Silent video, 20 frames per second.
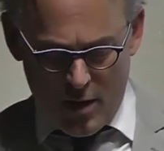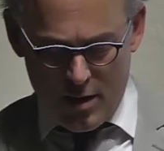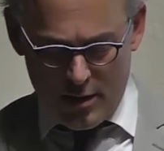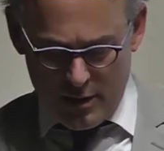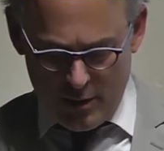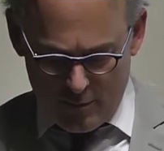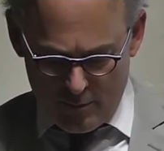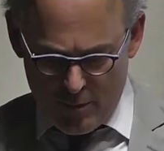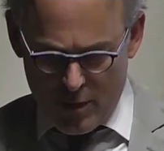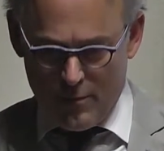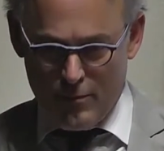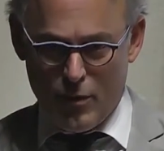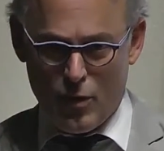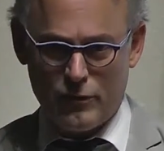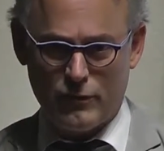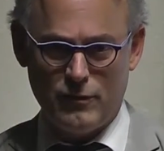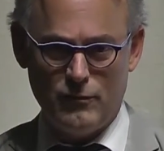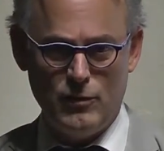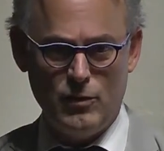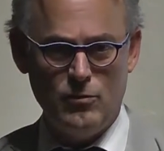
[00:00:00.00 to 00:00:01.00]
all, you know, m-
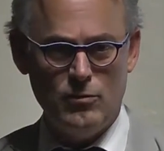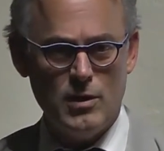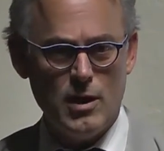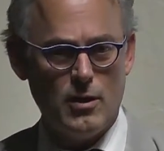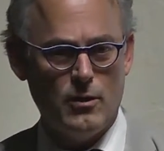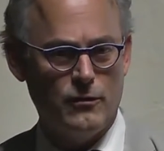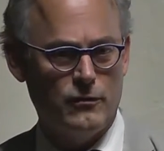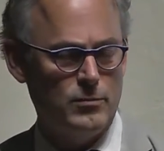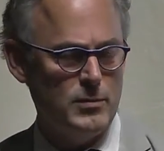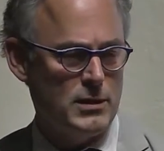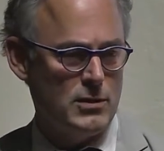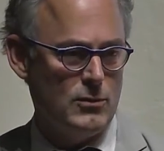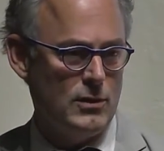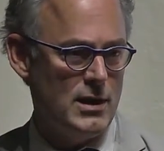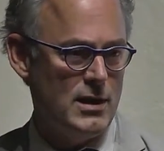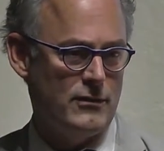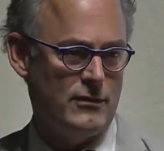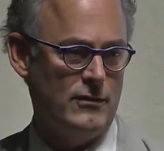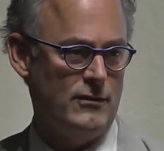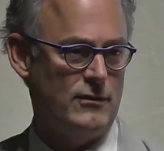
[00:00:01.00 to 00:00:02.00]
most of you know, Smith and
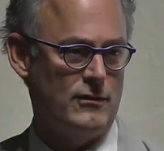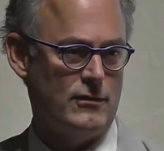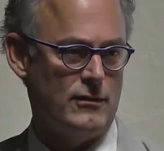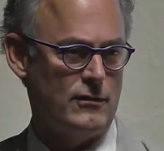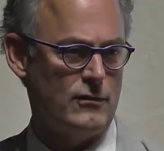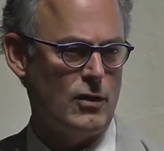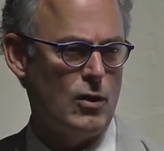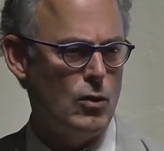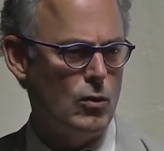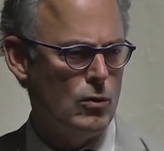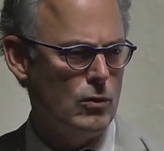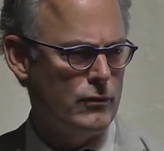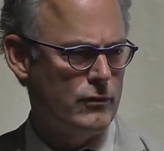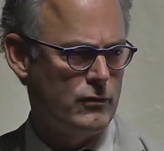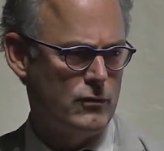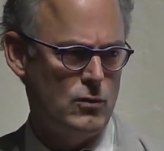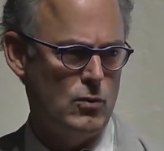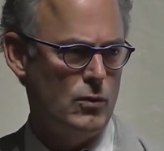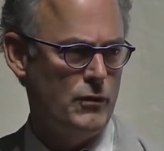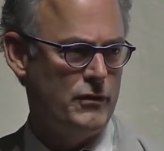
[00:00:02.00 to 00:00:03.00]
Wollensky's is this old
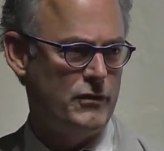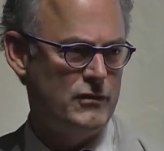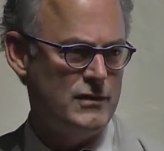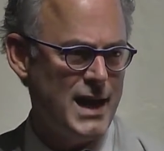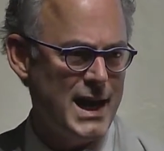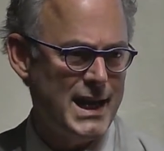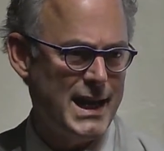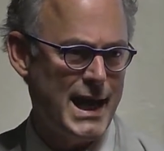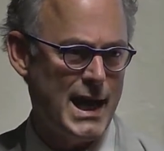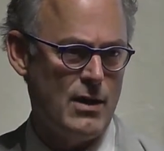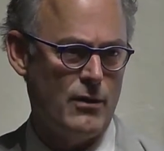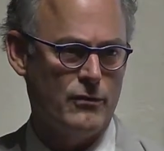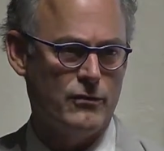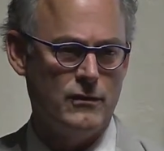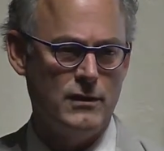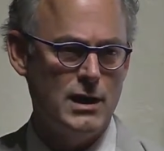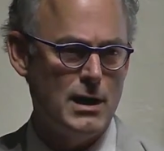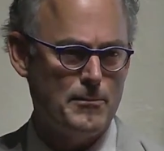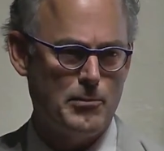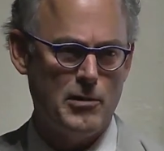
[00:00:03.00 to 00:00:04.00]
school steakhouse
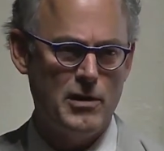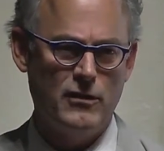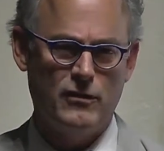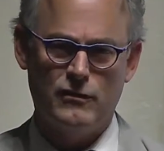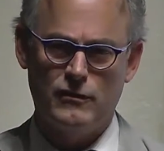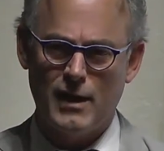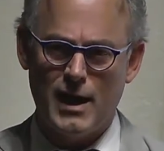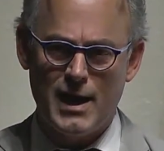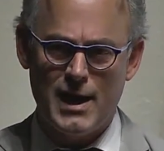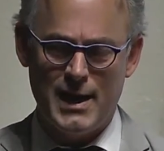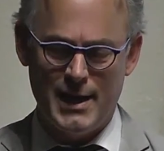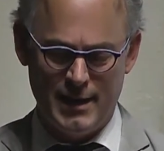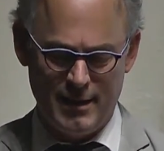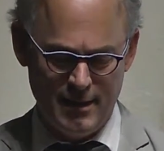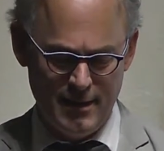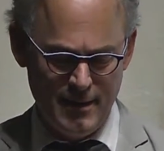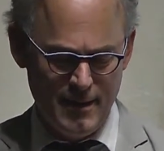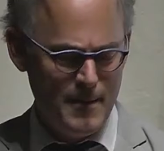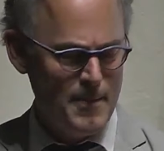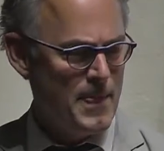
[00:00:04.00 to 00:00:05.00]
in the Upper East Side.
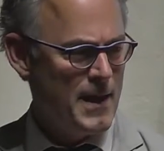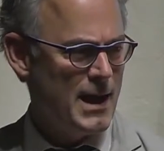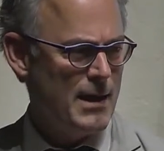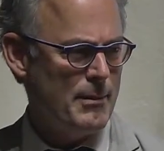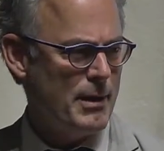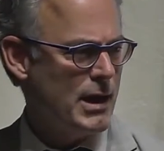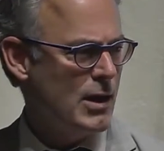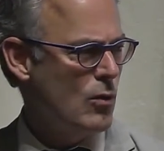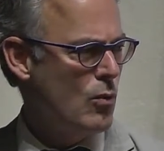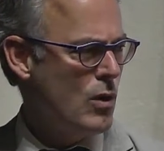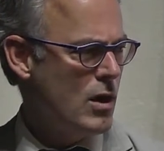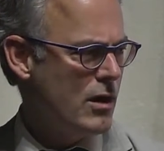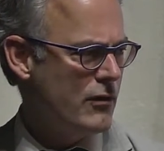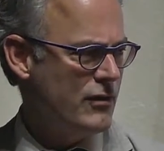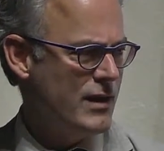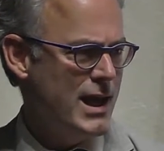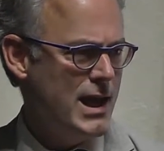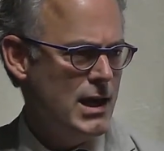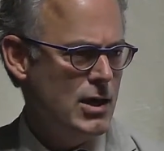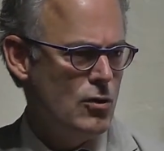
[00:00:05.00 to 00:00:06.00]
And I'm like, you know, where does
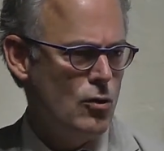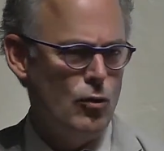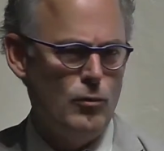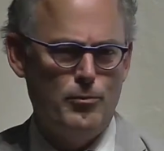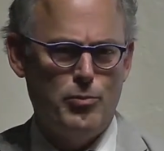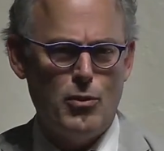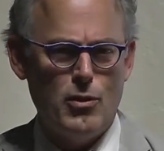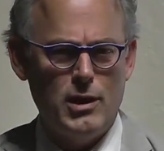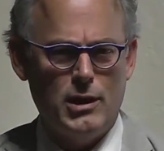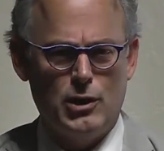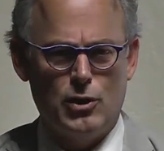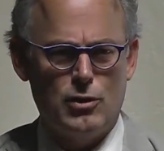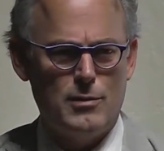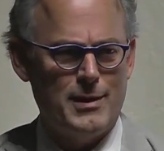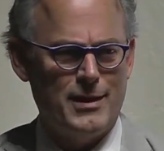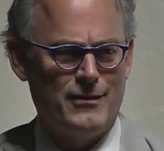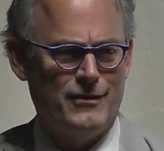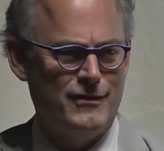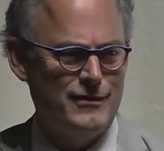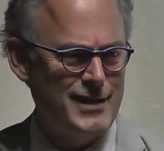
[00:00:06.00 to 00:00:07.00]
an eight year old boy learn
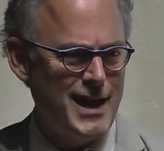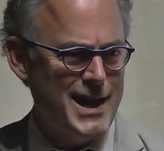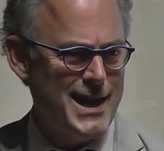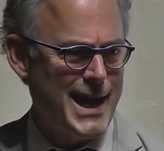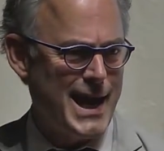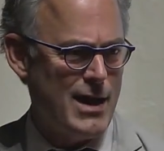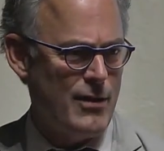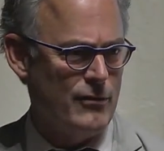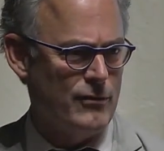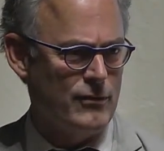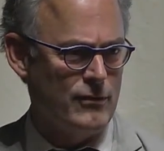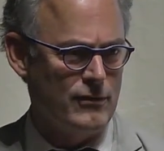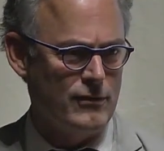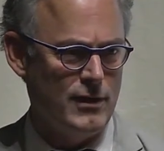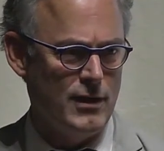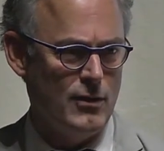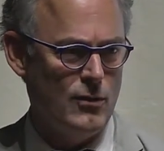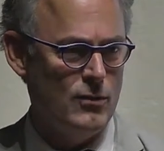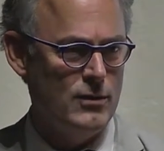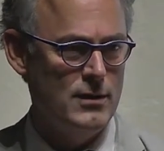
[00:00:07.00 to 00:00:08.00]
about steakhouses,
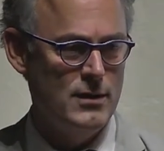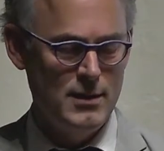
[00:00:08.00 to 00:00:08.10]
you know?